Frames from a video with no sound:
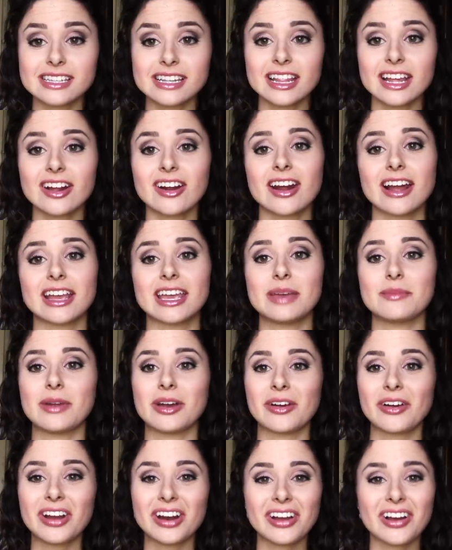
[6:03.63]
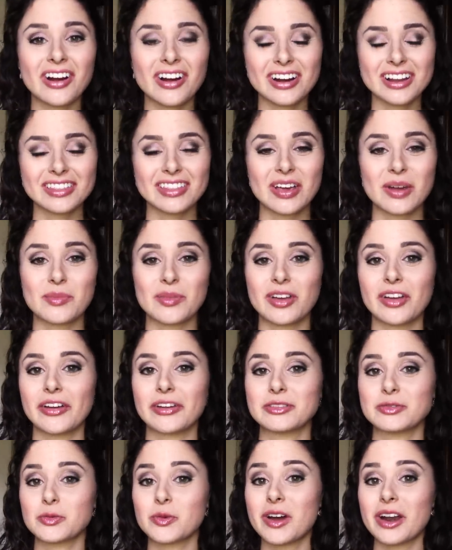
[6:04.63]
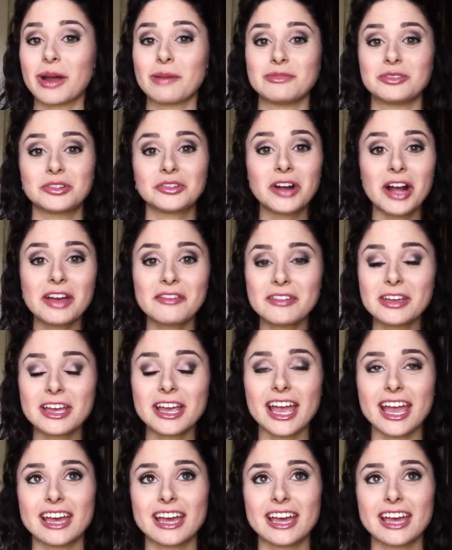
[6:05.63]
in there, I keep my credit card in there, because when I'm driving,